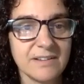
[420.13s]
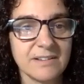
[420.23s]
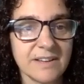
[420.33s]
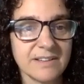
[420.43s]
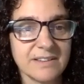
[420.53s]

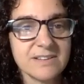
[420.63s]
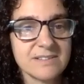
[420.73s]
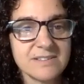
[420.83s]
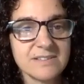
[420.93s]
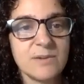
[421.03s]
like,
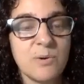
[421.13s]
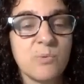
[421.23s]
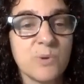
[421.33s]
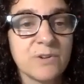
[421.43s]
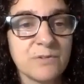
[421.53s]
they don't
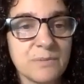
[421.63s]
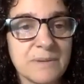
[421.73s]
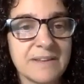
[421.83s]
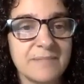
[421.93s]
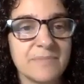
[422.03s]
work for
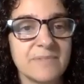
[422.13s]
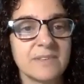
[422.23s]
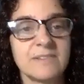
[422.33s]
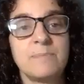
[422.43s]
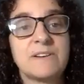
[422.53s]
me,
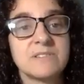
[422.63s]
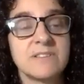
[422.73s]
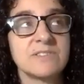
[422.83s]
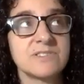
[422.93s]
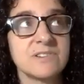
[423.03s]
especially
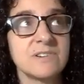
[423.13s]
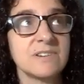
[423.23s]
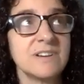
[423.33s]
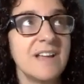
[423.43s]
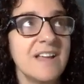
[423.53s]
the
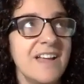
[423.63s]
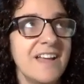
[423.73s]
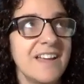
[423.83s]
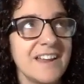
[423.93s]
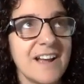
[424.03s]
sugar.
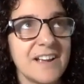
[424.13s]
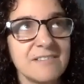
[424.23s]
And I